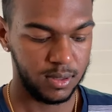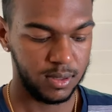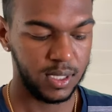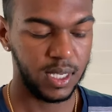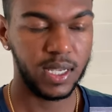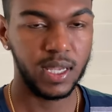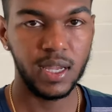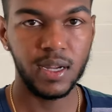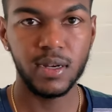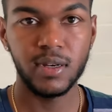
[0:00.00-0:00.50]

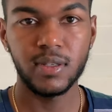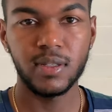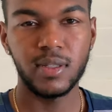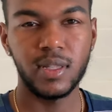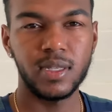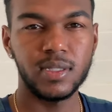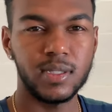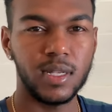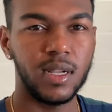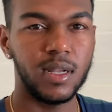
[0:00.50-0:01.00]
take care of the
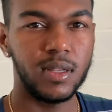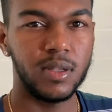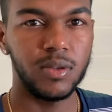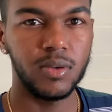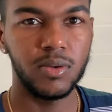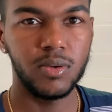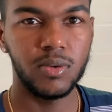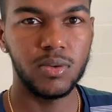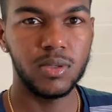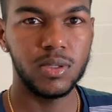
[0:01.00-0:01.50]
things that I
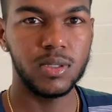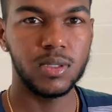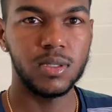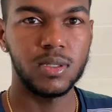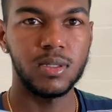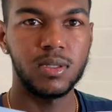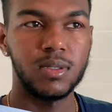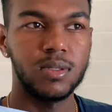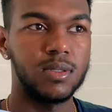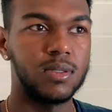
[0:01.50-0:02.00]
use
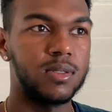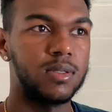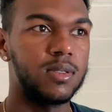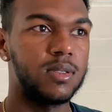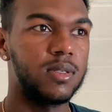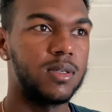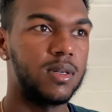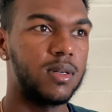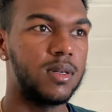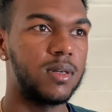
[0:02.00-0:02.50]

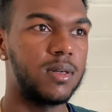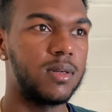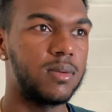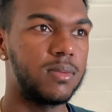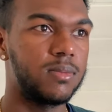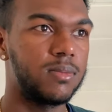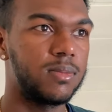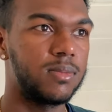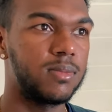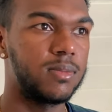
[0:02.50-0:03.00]
um,
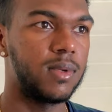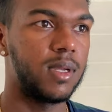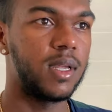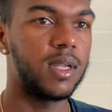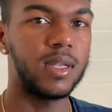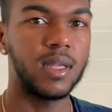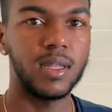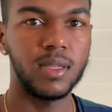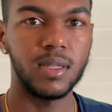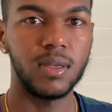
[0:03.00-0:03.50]

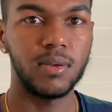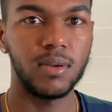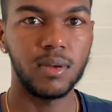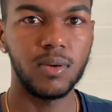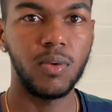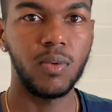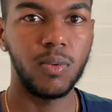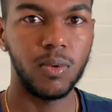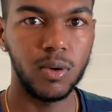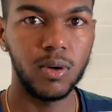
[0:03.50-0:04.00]
and get the
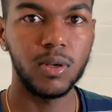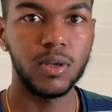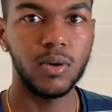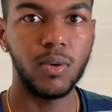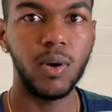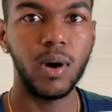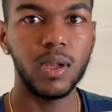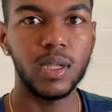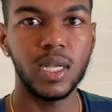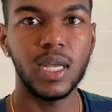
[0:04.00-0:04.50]
good
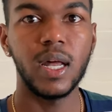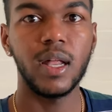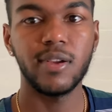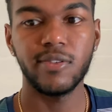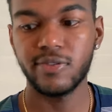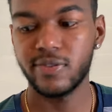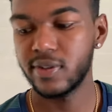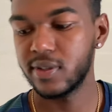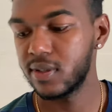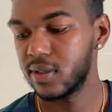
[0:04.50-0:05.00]
quality out of
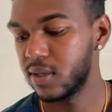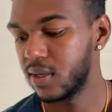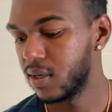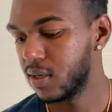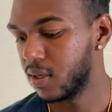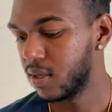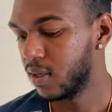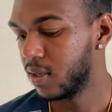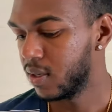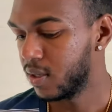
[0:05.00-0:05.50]
it.
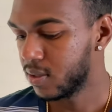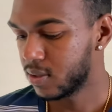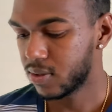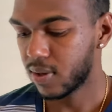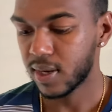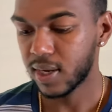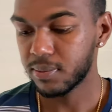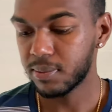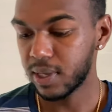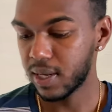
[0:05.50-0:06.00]
So I
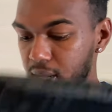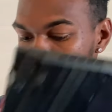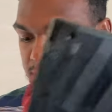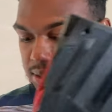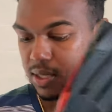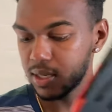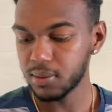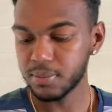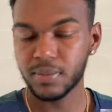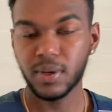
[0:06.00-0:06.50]
got my
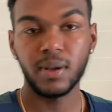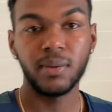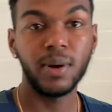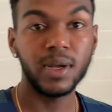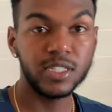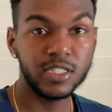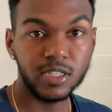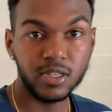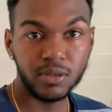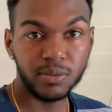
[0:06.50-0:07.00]
laptop, and I'm
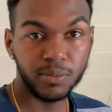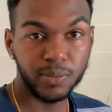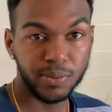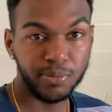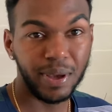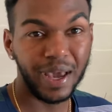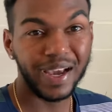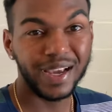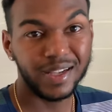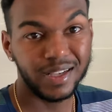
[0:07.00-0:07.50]
actually gonna be
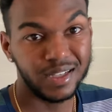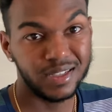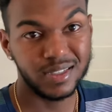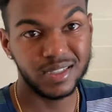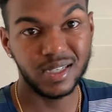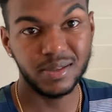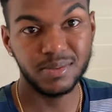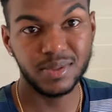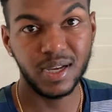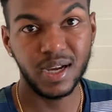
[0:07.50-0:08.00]
packing at the
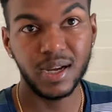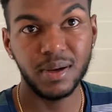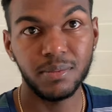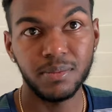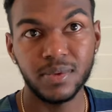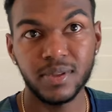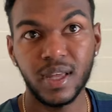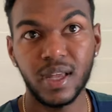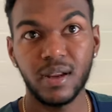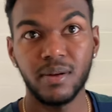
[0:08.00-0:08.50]
same time
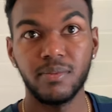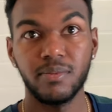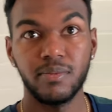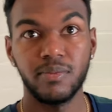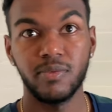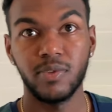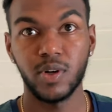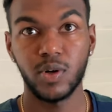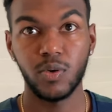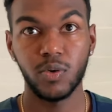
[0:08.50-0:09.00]
that I'm
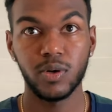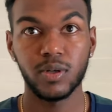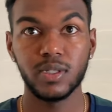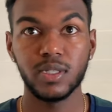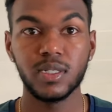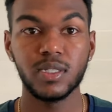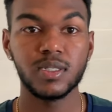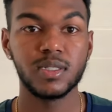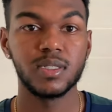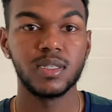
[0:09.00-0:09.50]
recording
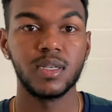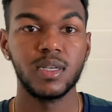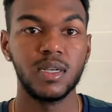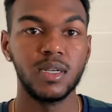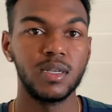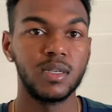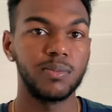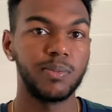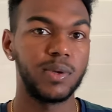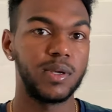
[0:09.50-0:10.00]
this,
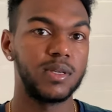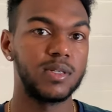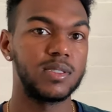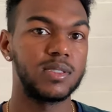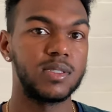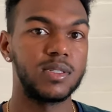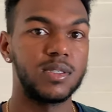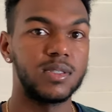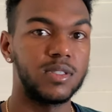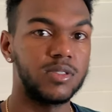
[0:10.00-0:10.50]
because
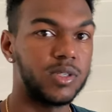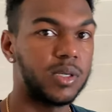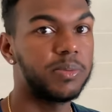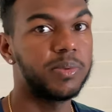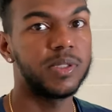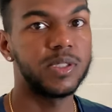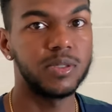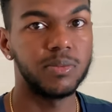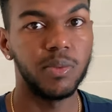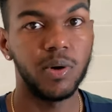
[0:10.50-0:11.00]
the trip
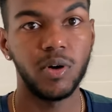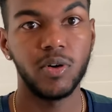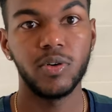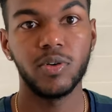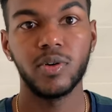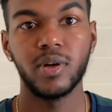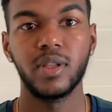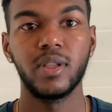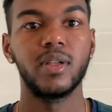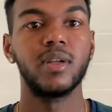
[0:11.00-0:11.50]
is tomorrow,
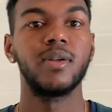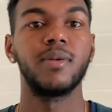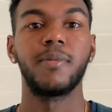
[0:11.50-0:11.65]
and